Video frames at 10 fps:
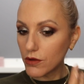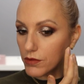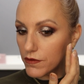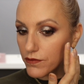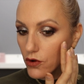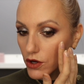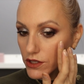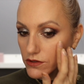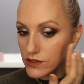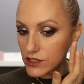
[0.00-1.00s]
before
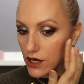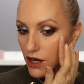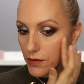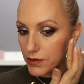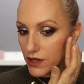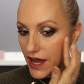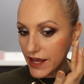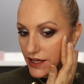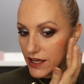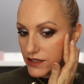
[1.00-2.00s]
you start
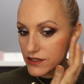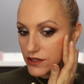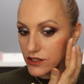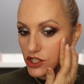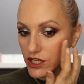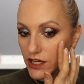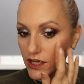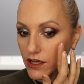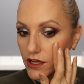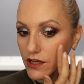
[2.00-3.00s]
applying it to the
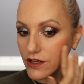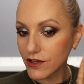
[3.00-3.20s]
cheek.